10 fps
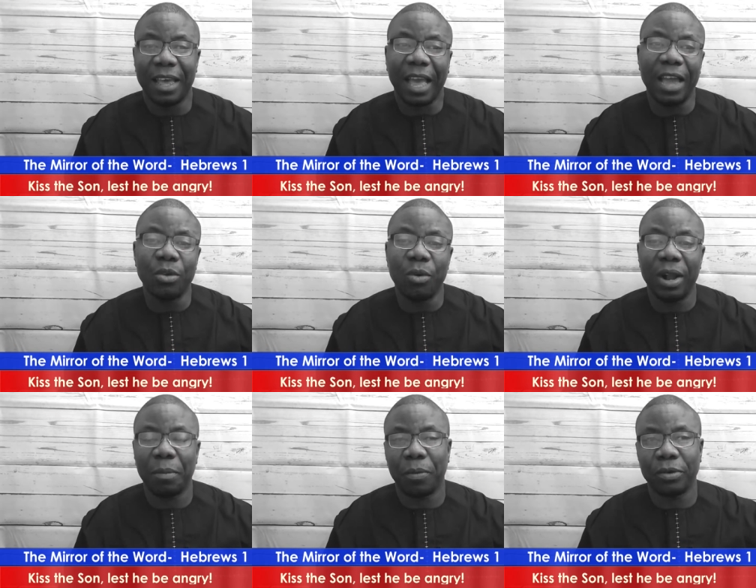can you
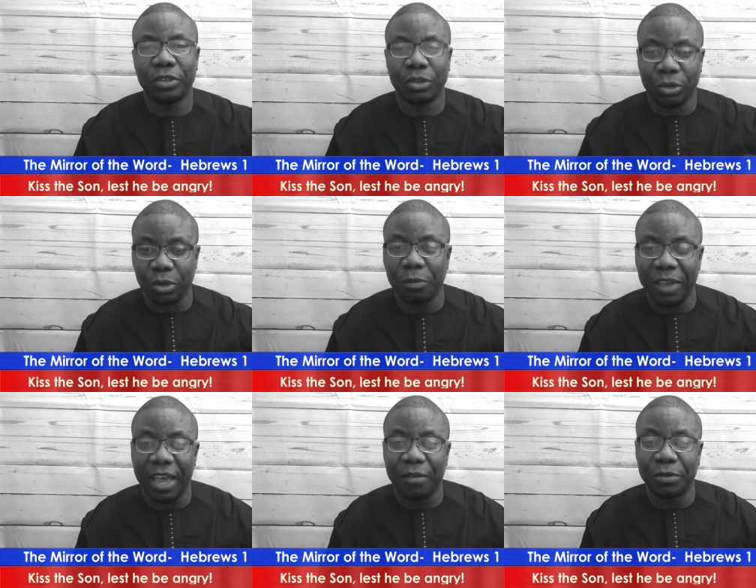help us shut up
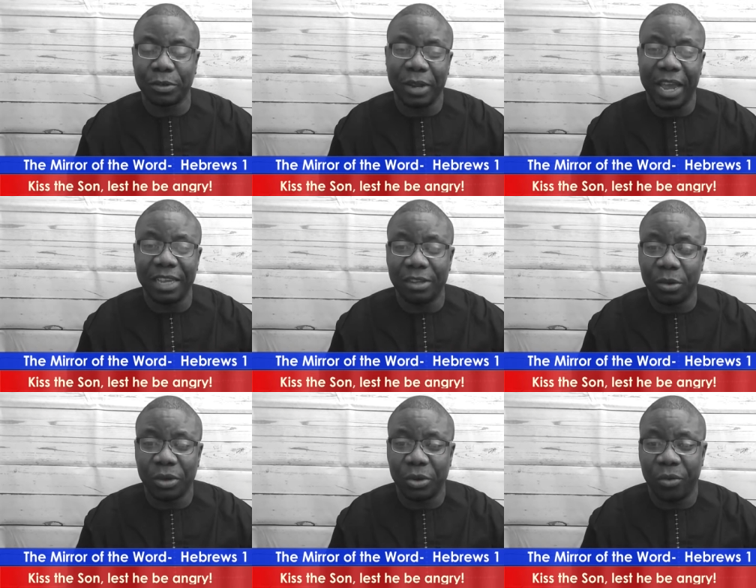the heaven so that it's
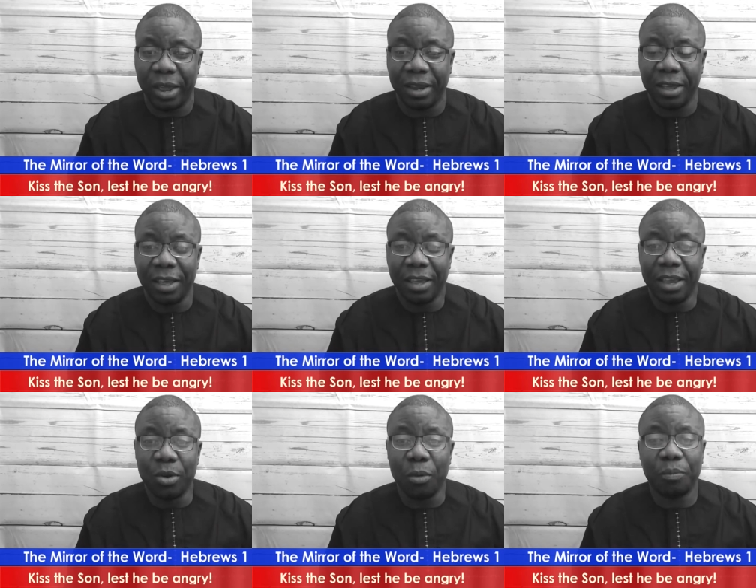not going to rain
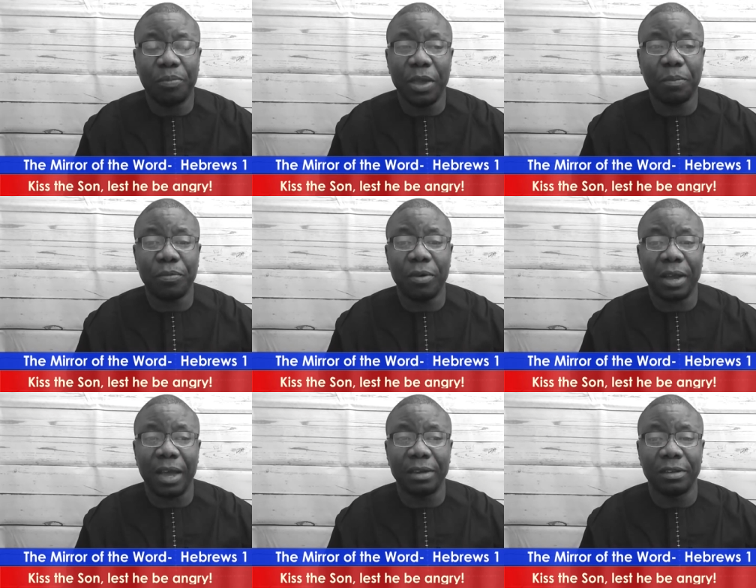you know people
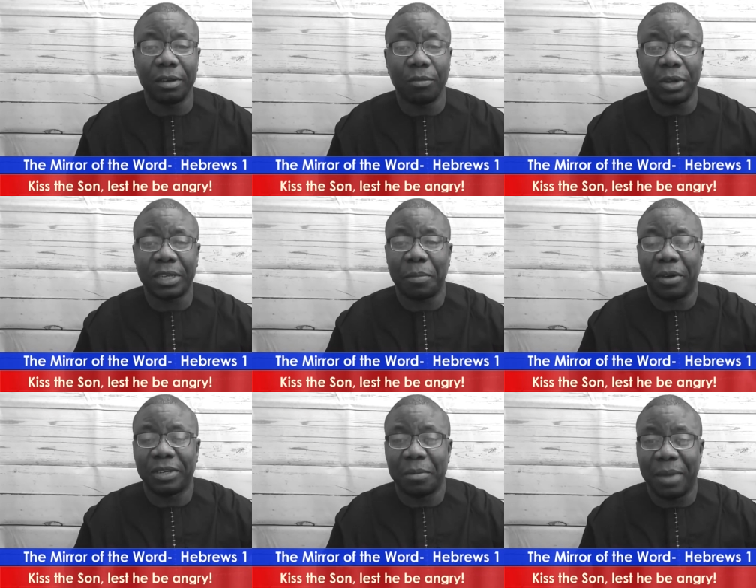can you, what
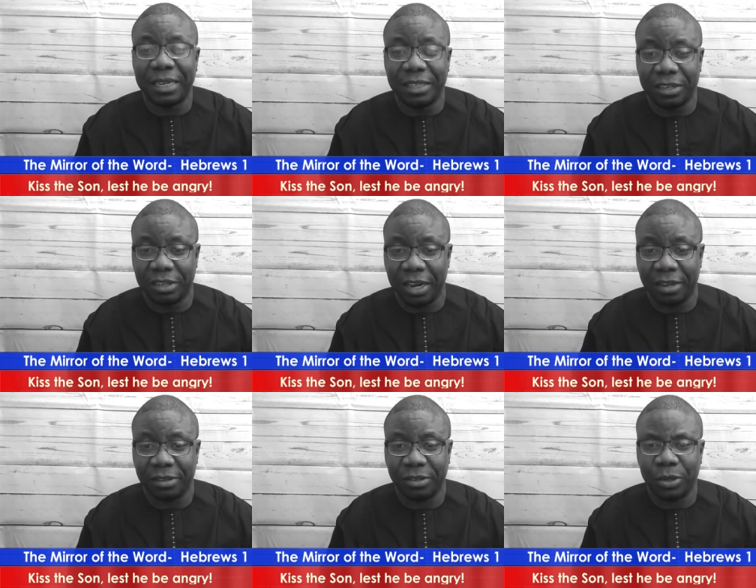about the
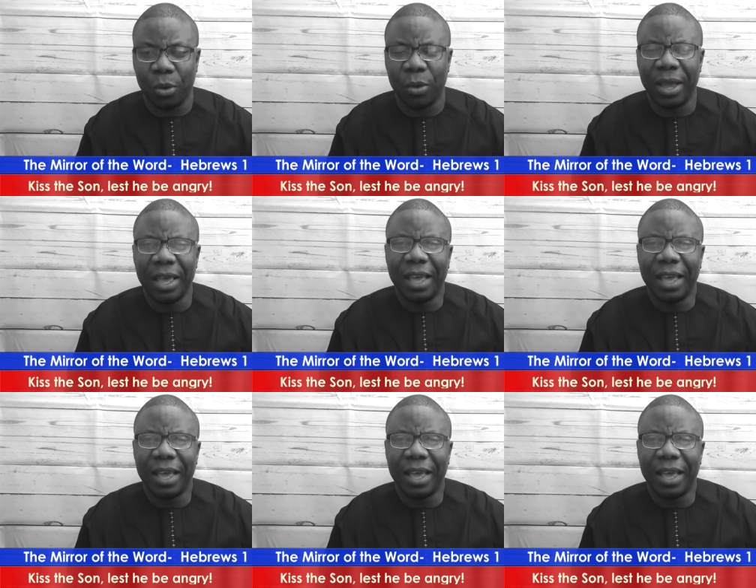magicians so